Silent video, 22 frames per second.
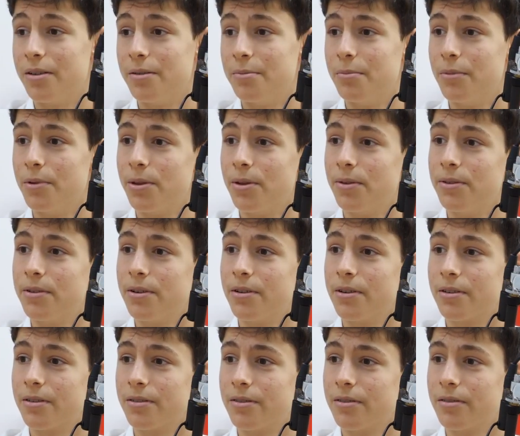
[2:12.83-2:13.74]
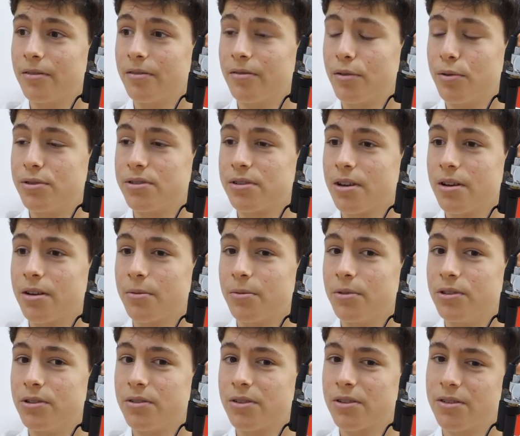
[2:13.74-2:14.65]
mother tongue, first
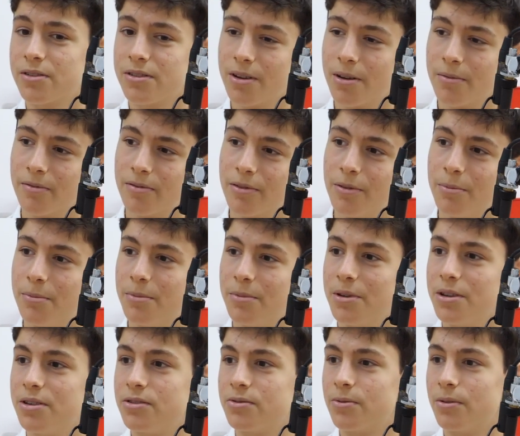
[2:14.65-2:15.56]
language, because I'm from Israel.